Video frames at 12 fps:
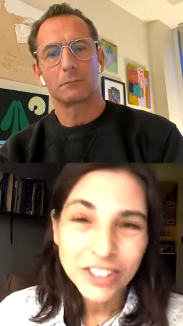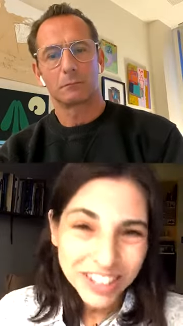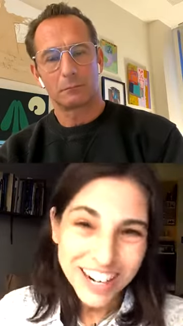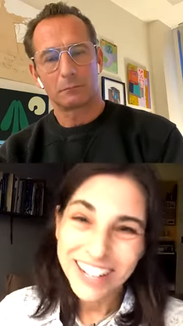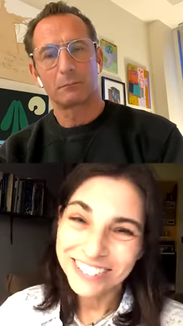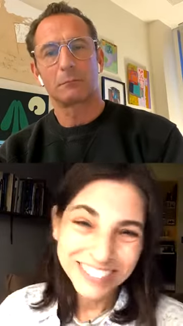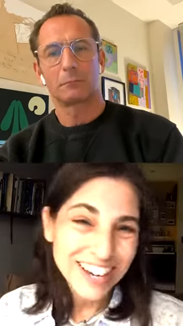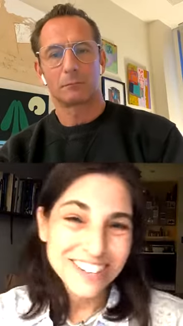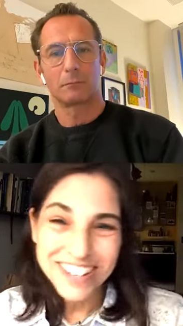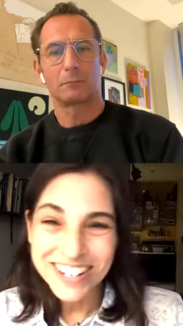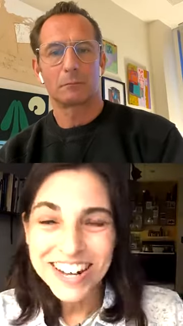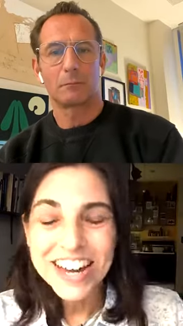Speaker 1: and then I was out
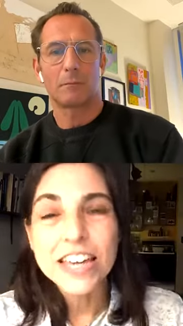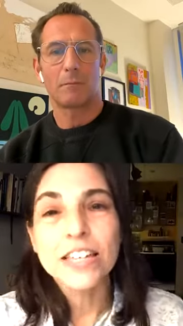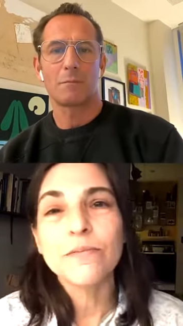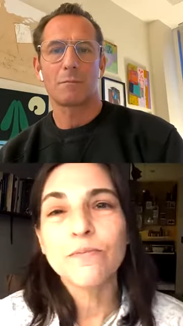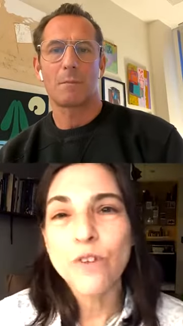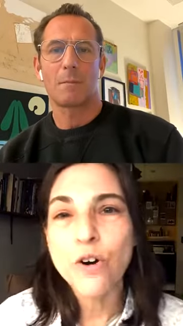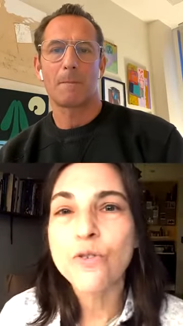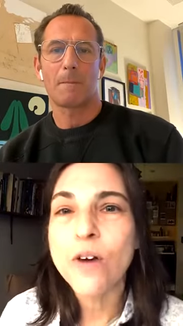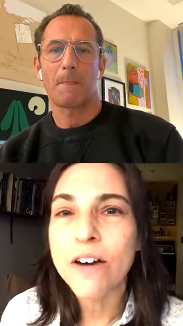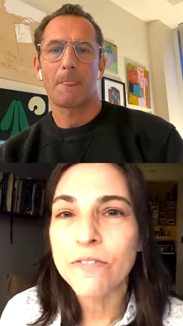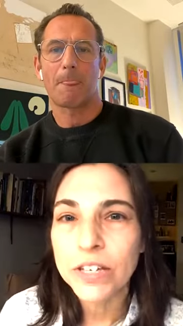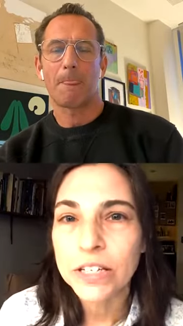at night
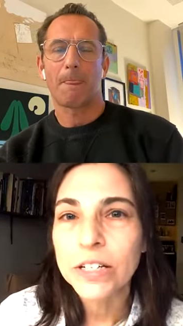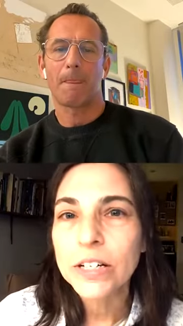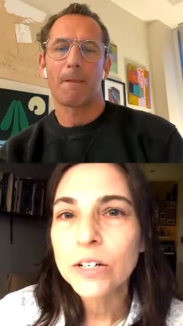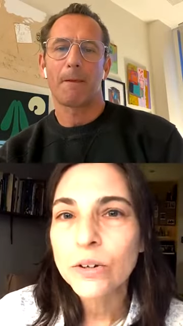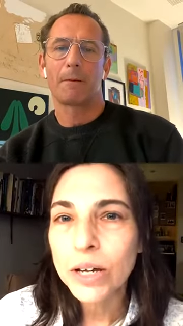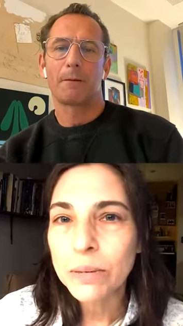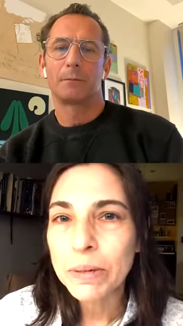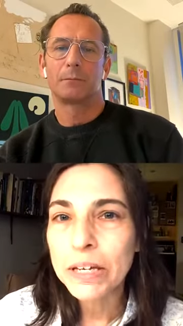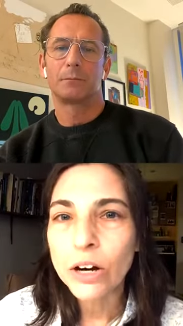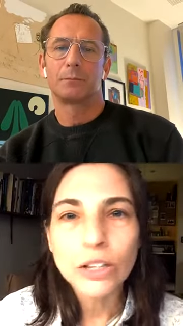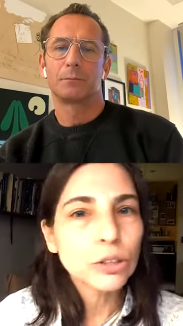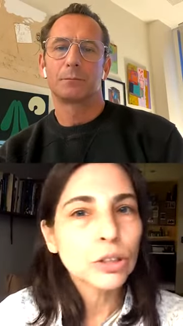photographing quite a bit,
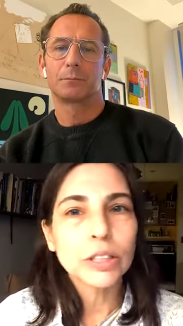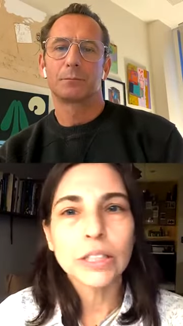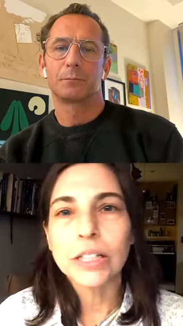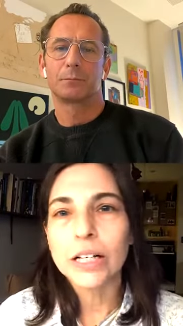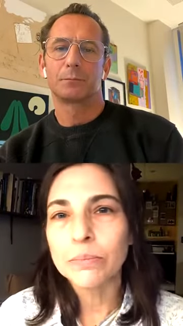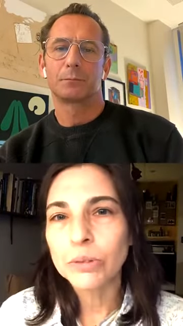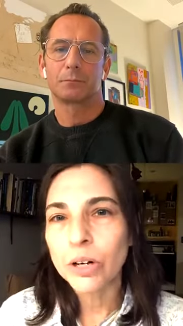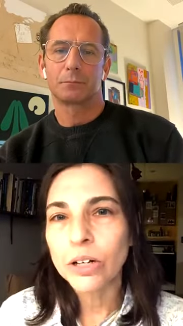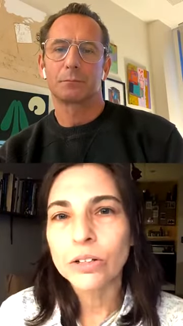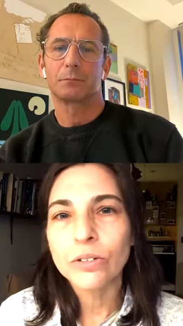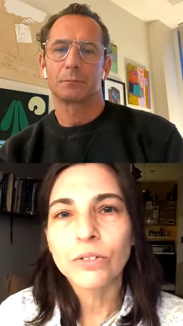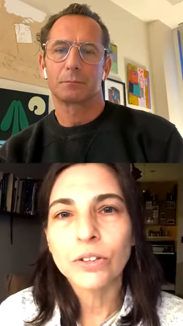all sorts of clubs
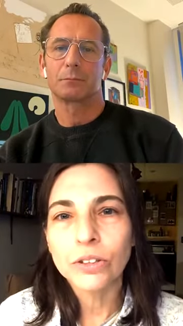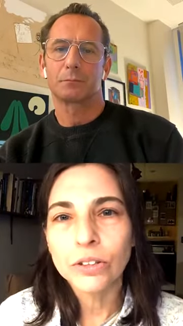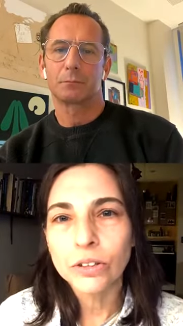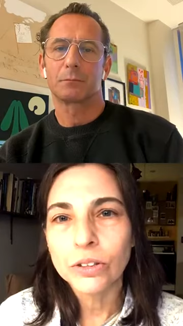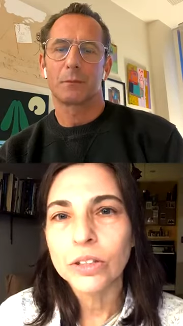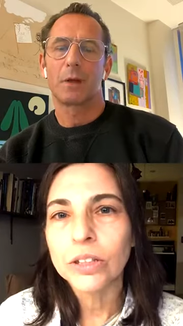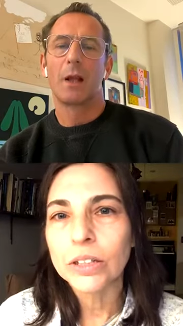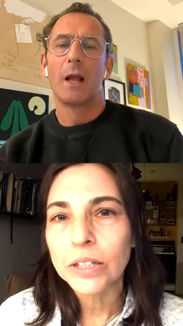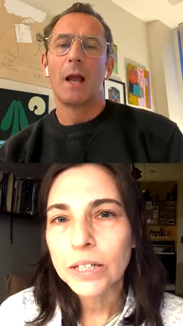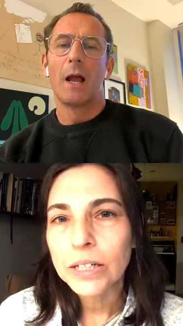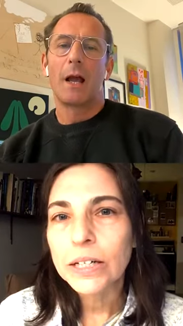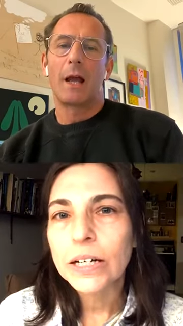all over New York.
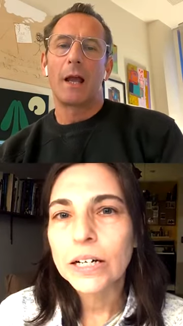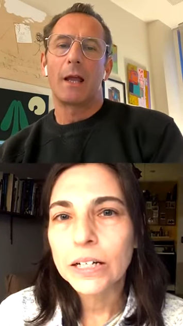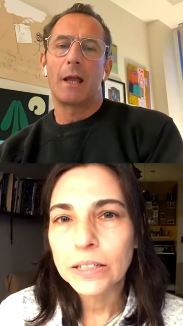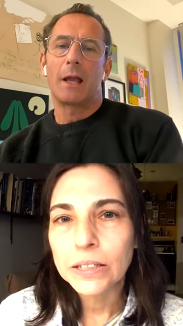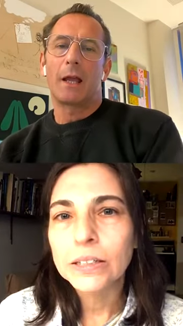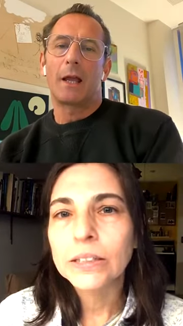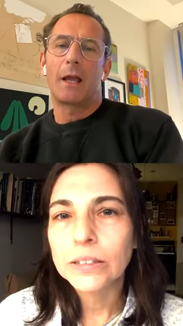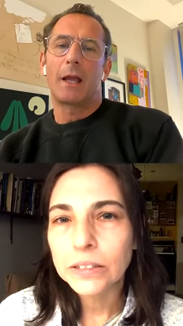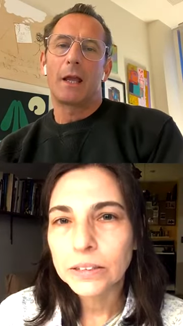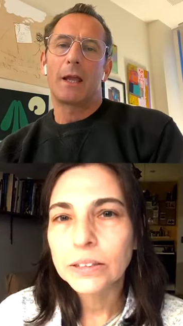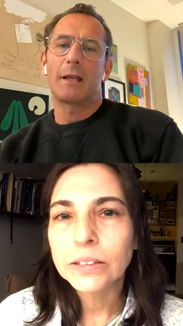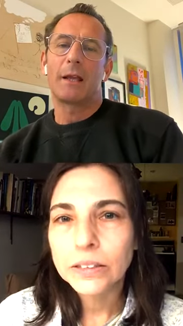Uh,
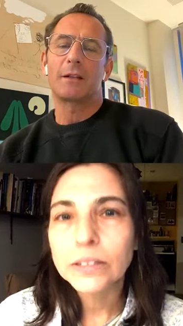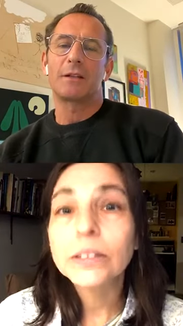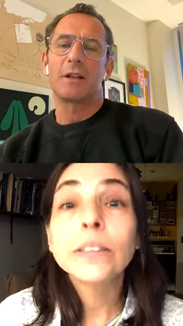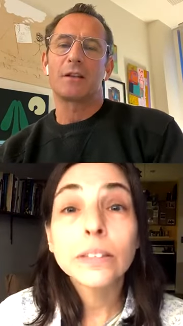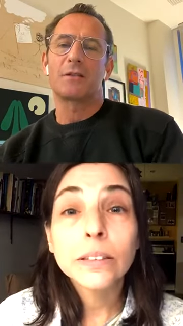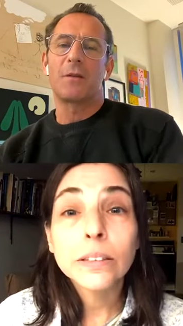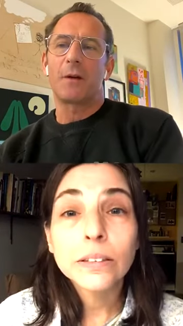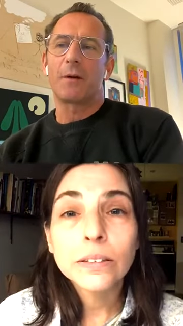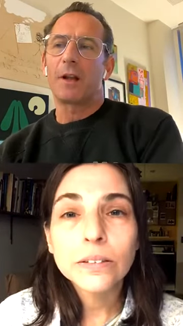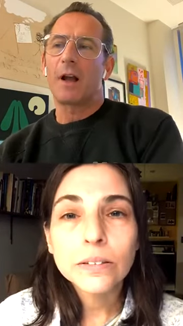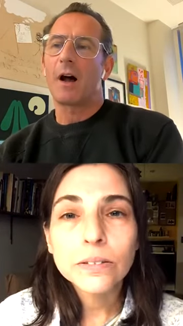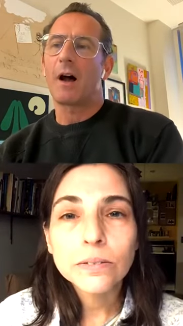
Speaker 2: it, it, it's
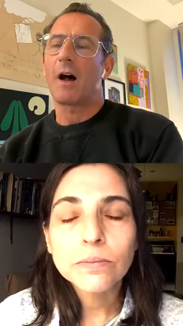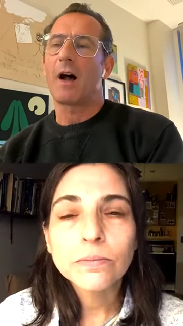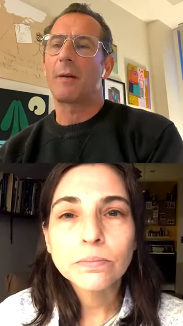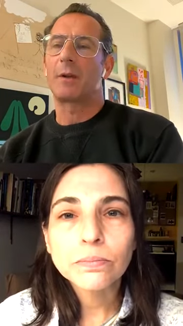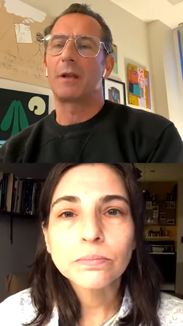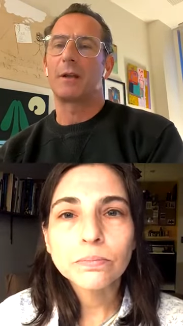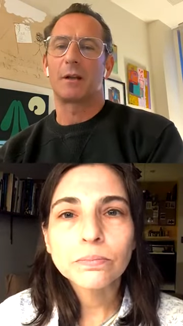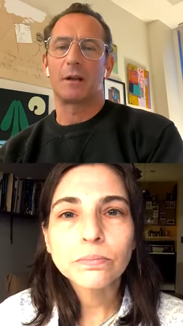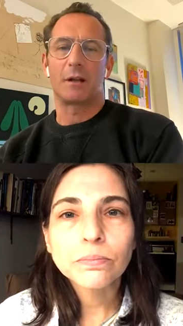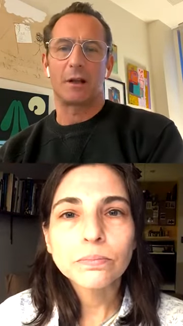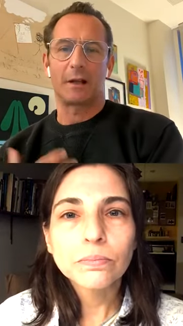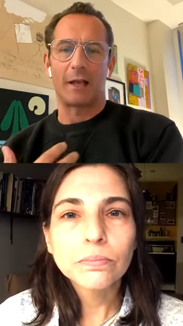very. I mean,
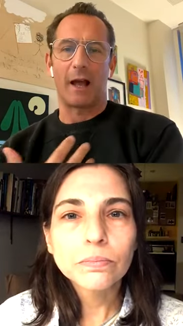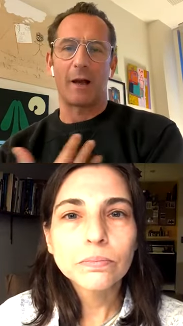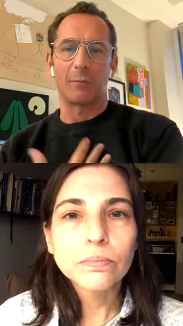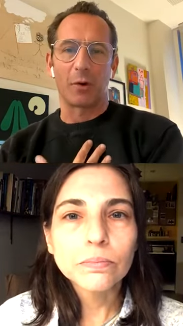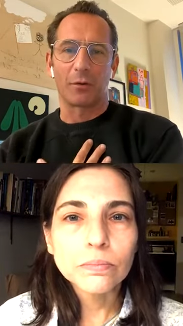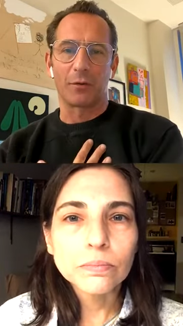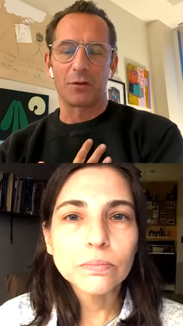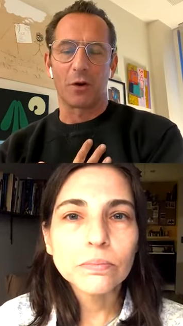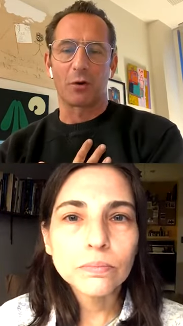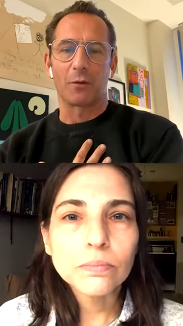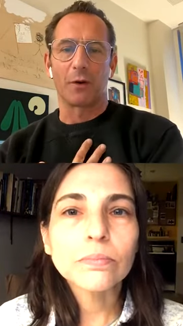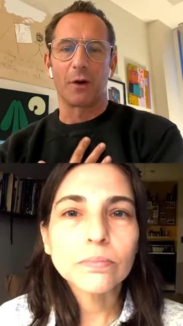again, I'm not a
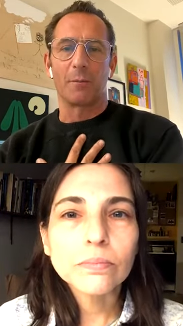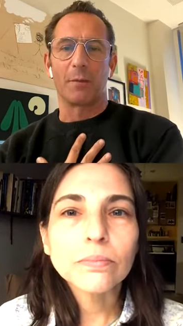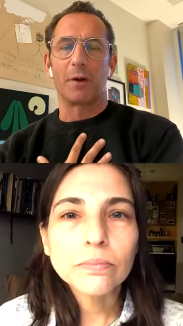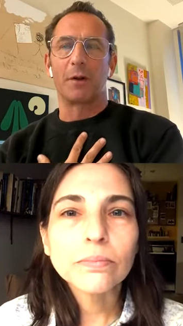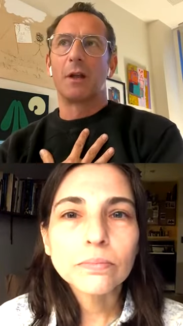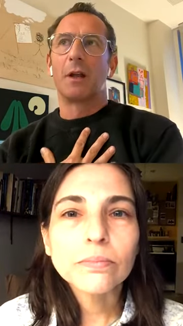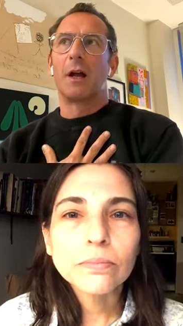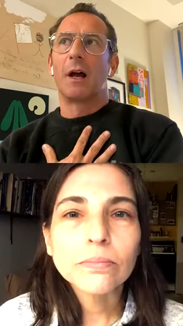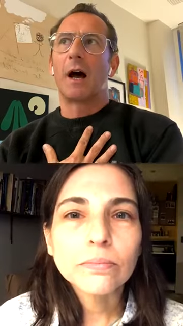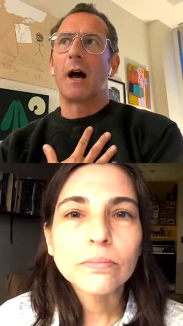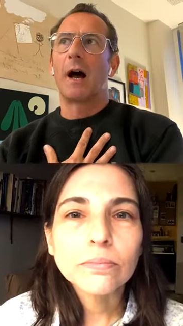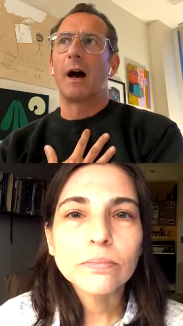photographer, but
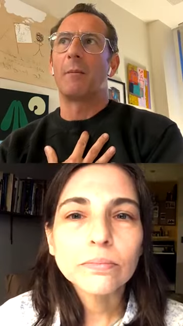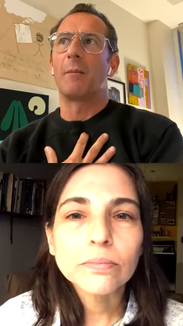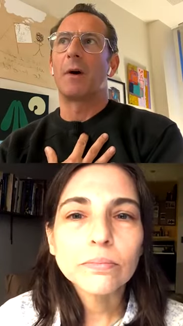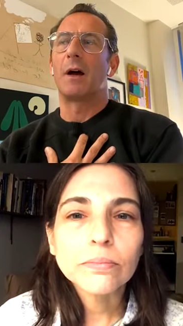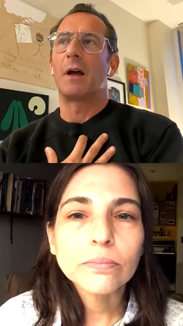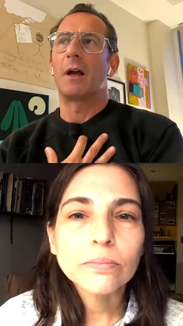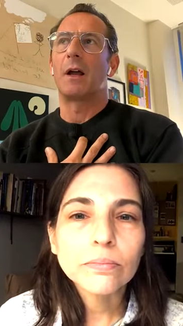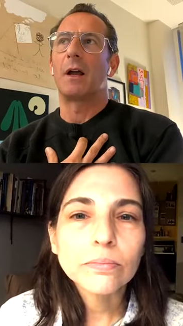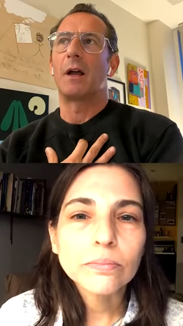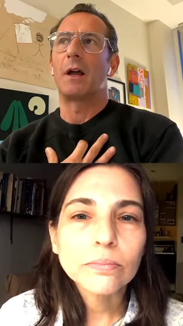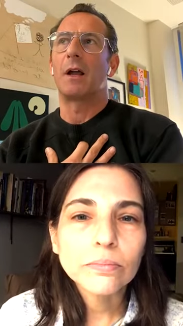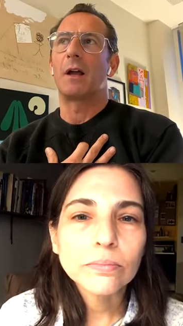um,
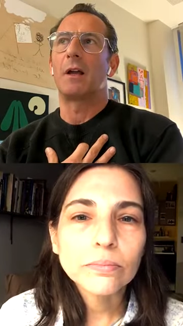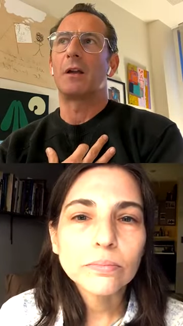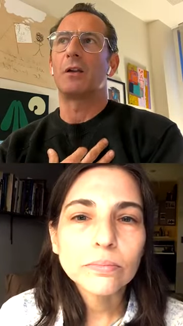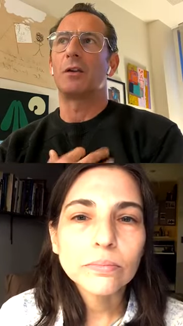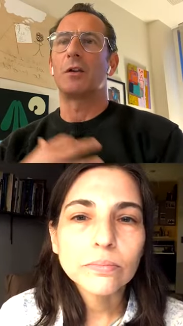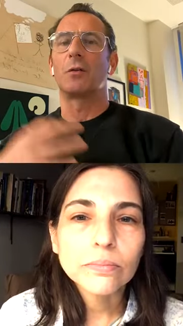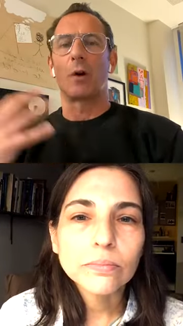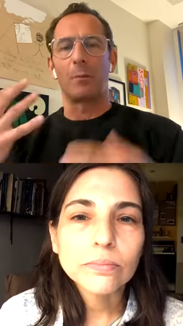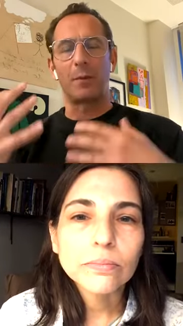you've got